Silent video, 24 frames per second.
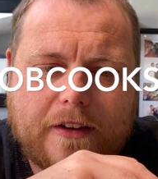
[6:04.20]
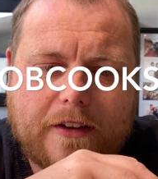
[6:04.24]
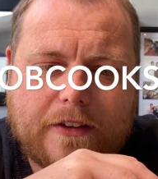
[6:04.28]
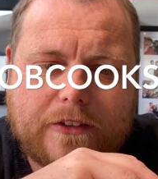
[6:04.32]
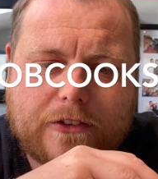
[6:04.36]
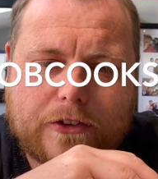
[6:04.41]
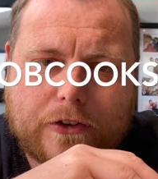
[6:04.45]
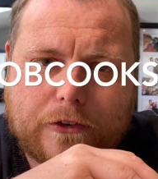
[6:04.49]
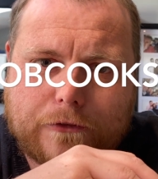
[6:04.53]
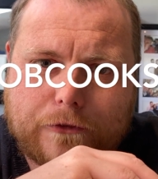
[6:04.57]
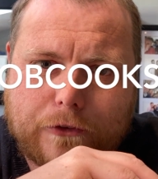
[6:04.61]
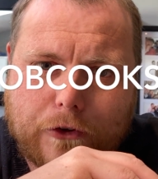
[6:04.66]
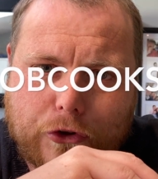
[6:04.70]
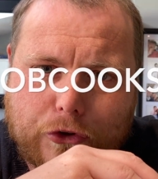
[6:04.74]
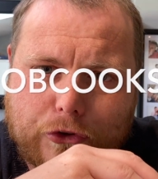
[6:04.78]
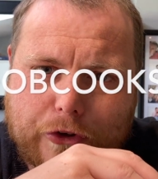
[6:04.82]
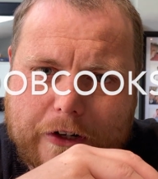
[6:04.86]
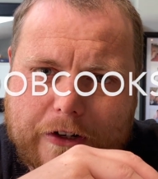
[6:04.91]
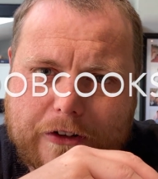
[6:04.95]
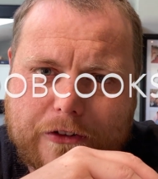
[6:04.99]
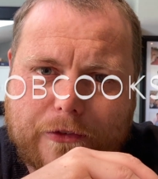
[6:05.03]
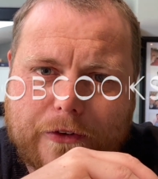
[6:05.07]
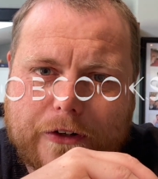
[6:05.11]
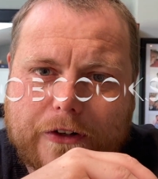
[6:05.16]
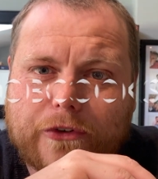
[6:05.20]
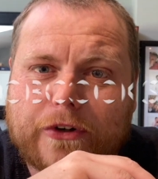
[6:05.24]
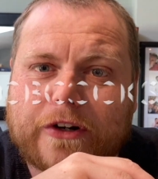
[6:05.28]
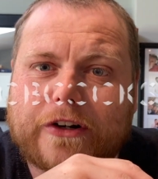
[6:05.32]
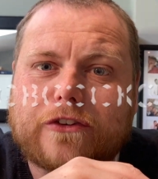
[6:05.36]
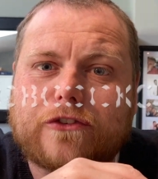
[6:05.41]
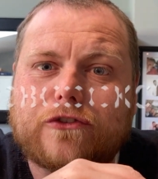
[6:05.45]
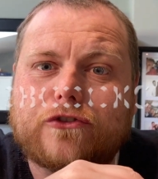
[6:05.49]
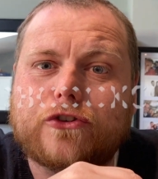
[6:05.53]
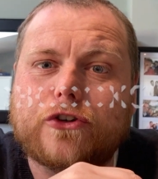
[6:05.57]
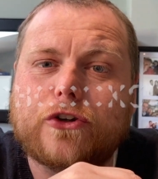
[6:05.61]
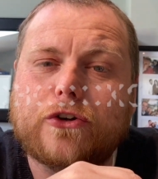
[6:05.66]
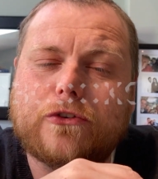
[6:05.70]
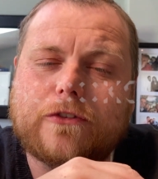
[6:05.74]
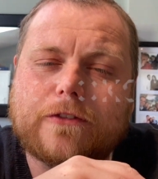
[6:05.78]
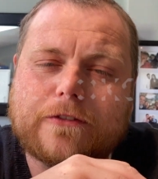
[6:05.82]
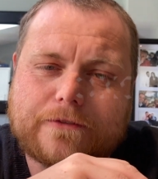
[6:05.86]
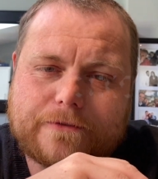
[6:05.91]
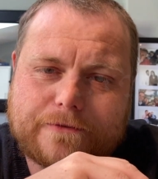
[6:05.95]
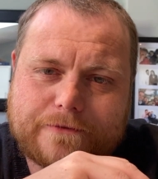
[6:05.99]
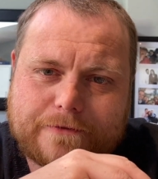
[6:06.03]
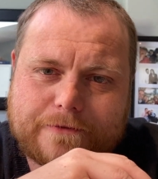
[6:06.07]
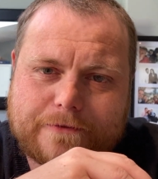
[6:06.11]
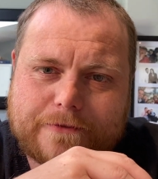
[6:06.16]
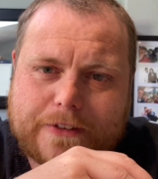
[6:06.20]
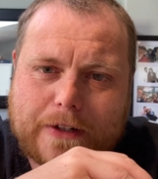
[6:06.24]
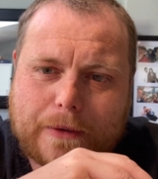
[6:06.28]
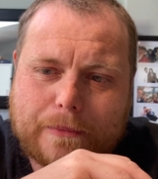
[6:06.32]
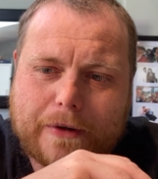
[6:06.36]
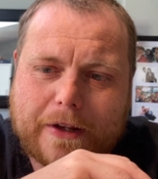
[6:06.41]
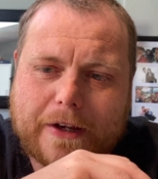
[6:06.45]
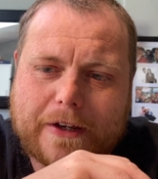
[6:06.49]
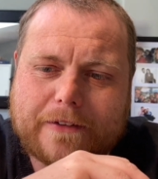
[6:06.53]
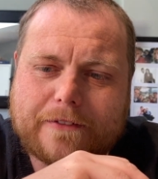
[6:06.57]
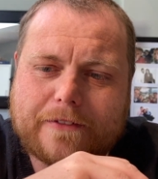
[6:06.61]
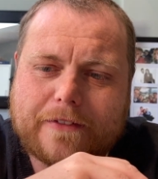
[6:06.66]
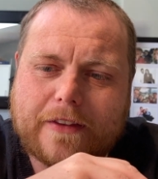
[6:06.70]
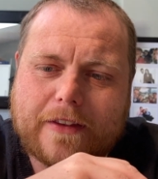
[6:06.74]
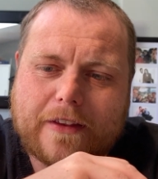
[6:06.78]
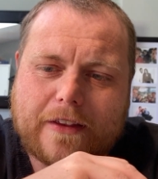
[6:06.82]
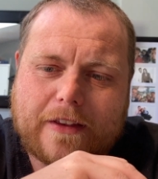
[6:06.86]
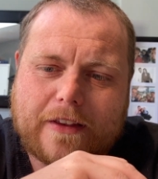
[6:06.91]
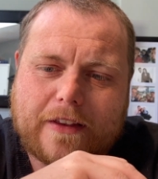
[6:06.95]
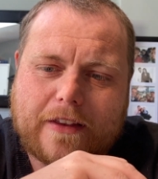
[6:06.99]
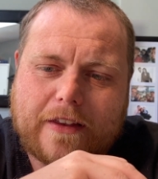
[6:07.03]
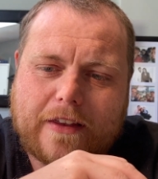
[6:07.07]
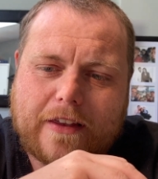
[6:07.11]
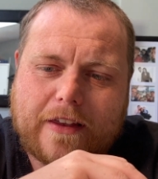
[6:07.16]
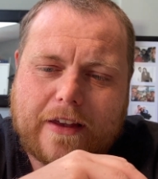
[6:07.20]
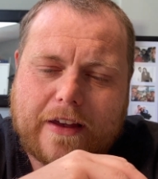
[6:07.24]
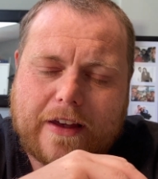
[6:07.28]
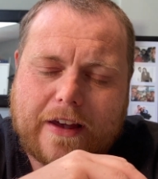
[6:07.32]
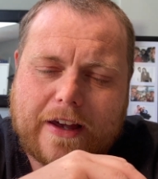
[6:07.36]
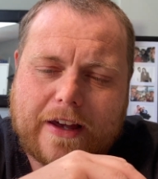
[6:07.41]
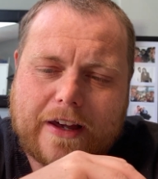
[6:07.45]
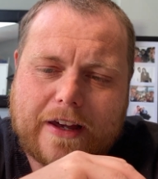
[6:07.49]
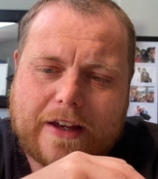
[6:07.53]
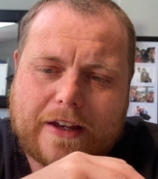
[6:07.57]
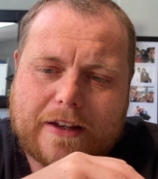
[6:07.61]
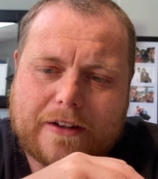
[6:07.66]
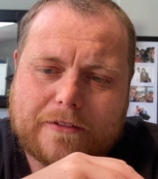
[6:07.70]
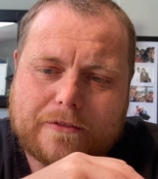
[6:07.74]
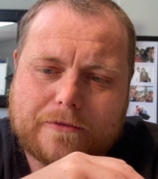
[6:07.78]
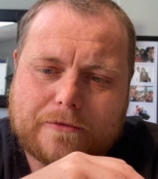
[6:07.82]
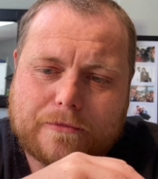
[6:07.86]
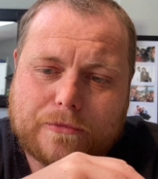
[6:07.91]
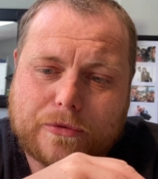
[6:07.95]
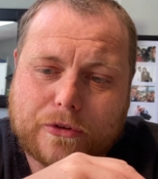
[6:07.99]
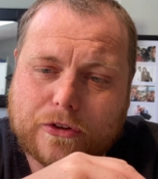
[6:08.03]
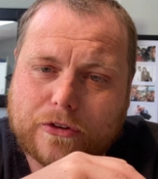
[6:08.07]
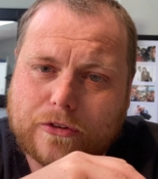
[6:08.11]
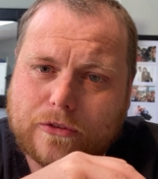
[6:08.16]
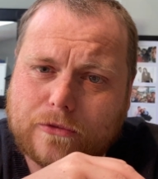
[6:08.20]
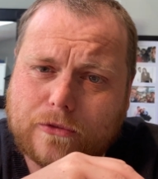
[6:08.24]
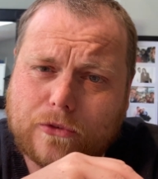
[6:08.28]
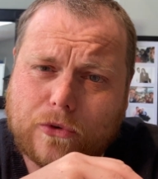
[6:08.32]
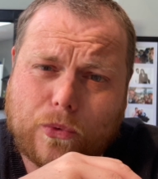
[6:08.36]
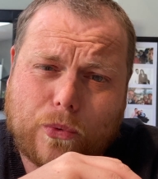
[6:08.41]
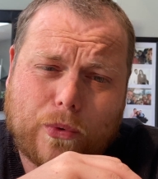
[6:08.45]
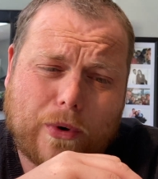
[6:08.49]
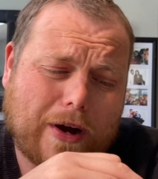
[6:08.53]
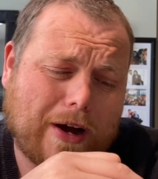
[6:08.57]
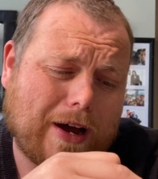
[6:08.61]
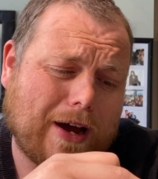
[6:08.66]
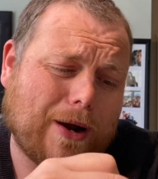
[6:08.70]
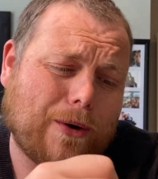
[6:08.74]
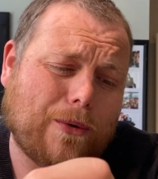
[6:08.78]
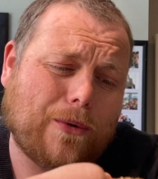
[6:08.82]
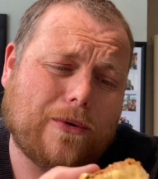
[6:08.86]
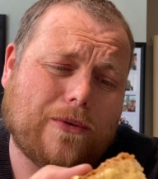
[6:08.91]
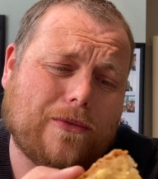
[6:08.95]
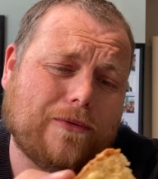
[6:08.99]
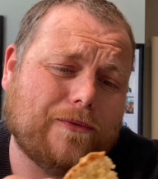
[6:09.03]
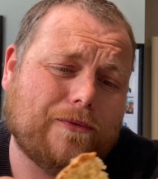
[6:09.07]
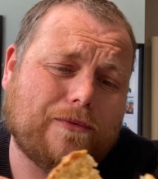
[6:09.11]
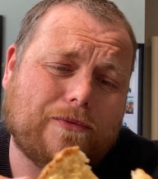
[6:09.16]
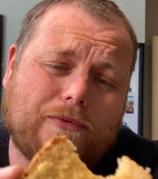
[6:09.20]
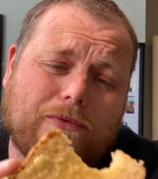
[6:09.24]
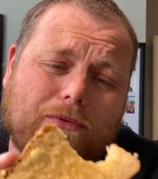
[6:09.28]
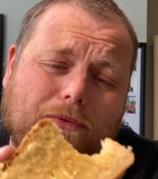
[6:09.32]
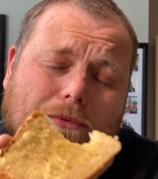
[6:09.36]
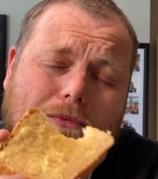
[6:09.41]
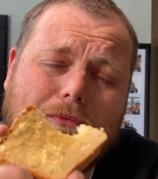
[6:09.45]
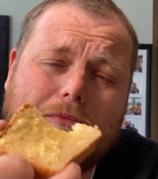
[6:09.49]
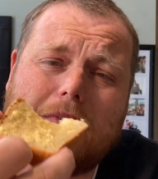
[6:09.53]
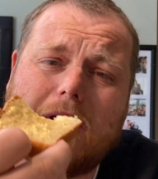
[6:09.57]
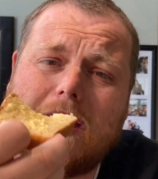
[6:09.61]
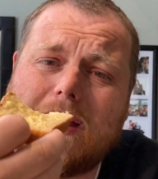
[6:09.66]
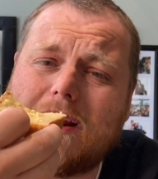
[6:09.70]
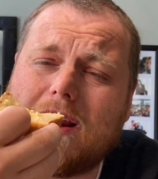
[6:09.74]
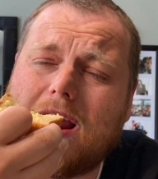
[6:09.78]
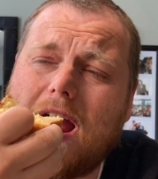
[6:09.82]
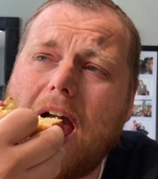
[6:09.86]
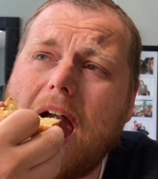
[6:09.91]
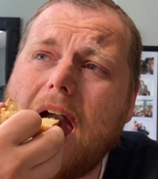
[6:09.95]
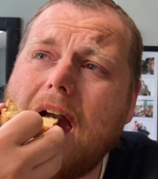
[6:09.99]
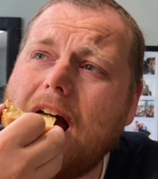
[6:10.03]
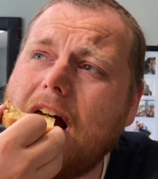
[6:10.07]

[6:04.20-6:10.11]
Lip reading: So full credit where credit is due. Fair play. But wow. Mega.